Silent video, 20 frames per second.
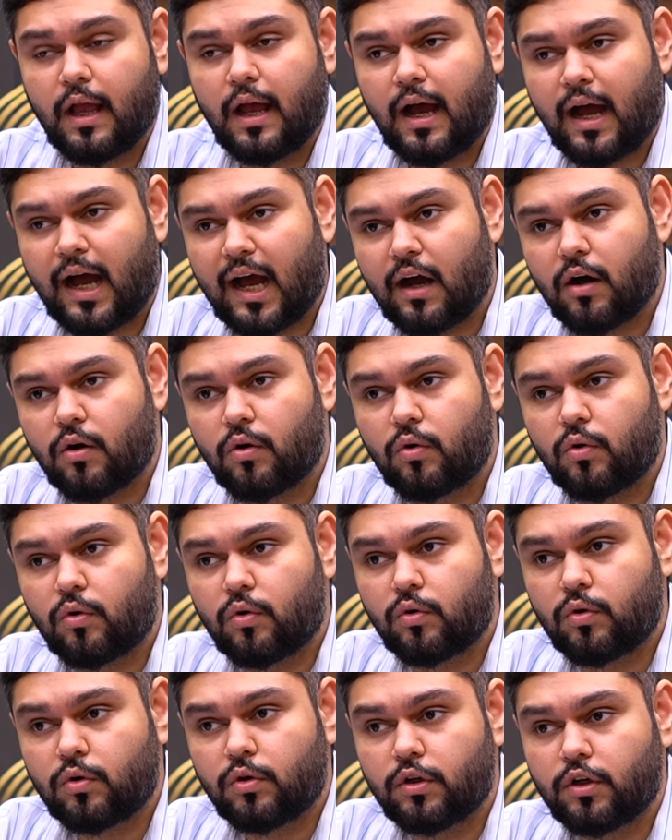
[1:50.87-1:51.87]

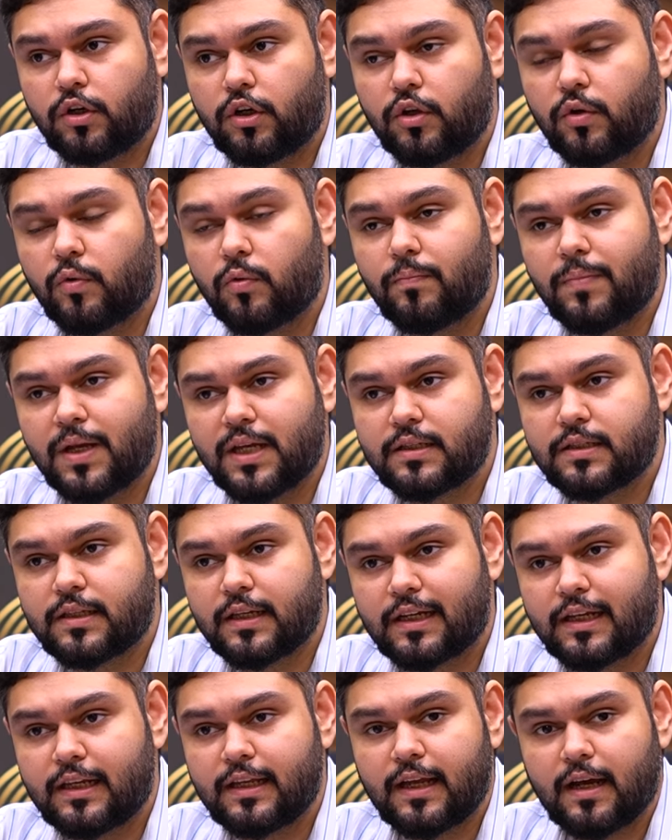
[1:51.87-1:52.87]
how do you
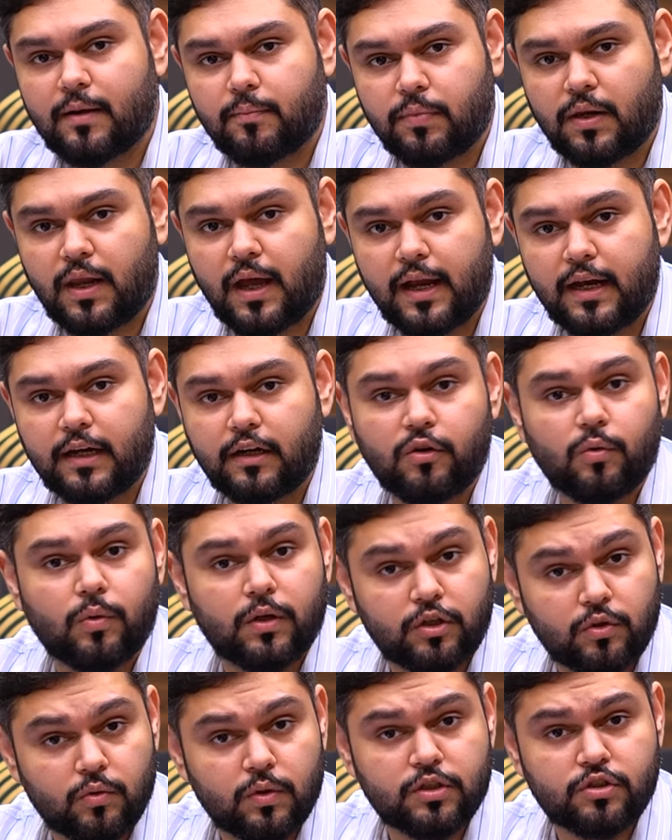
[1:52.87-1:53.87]
basically apply to a
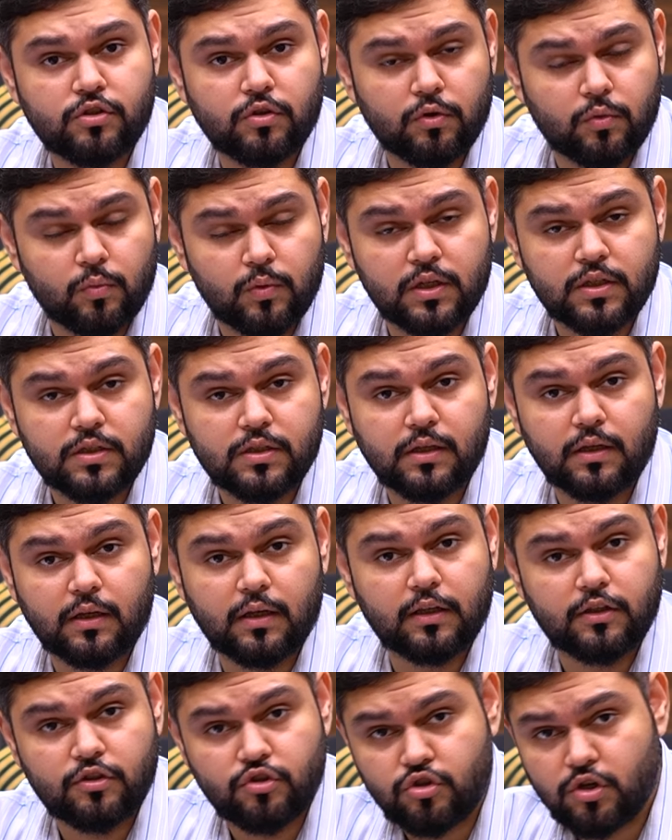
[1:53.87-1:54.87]
US university
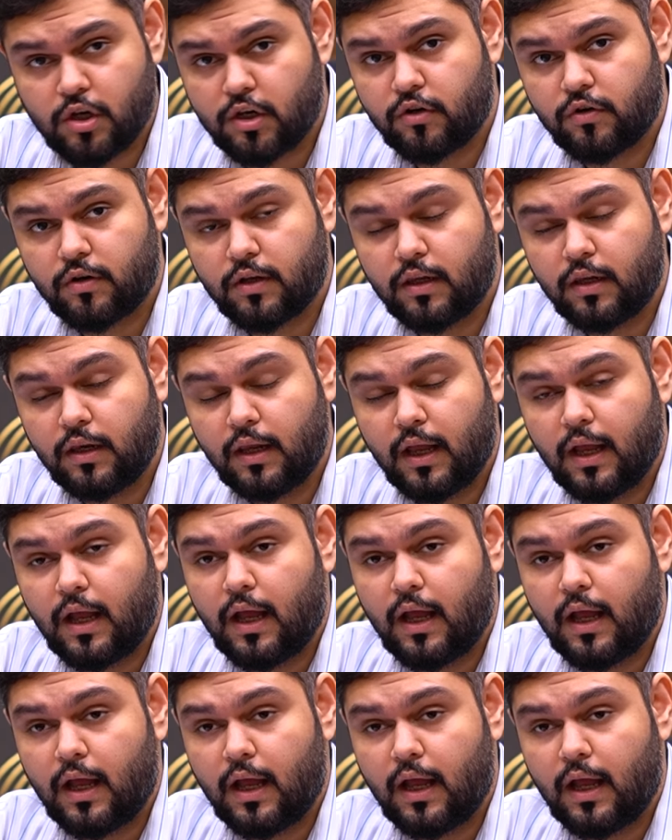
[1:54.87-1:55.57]
in general.